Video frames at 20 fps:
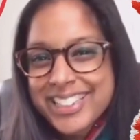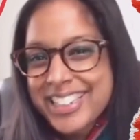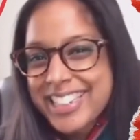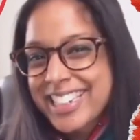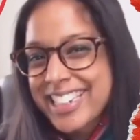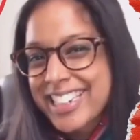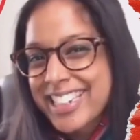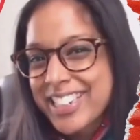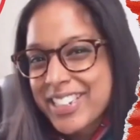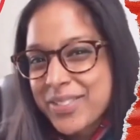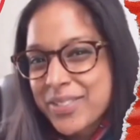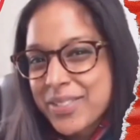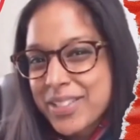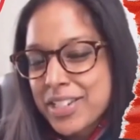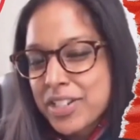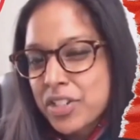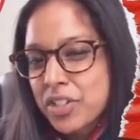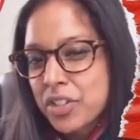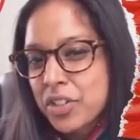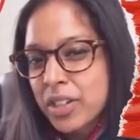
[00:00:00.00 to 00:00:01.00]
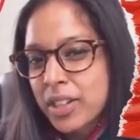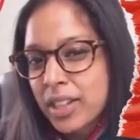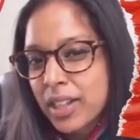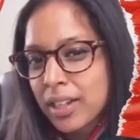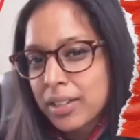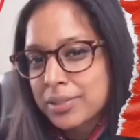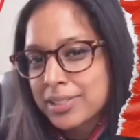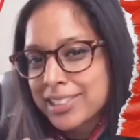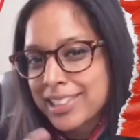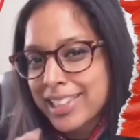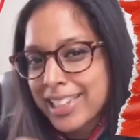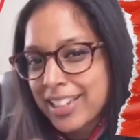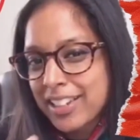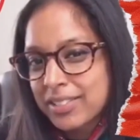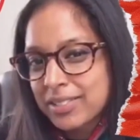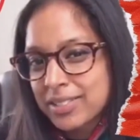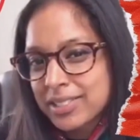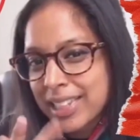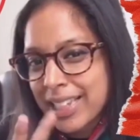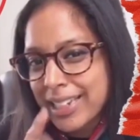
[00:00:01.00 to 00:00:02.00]
Did you enjoy those
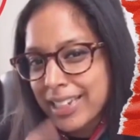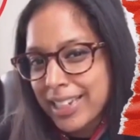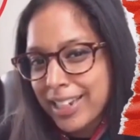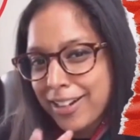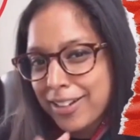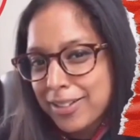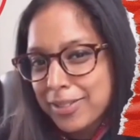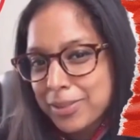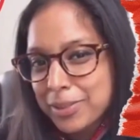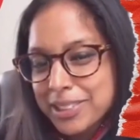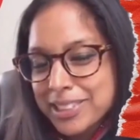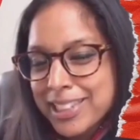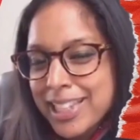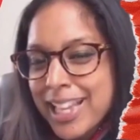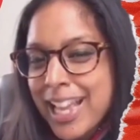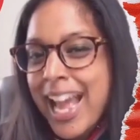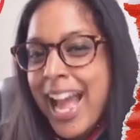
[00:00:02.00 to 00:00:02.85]
tickles, adults?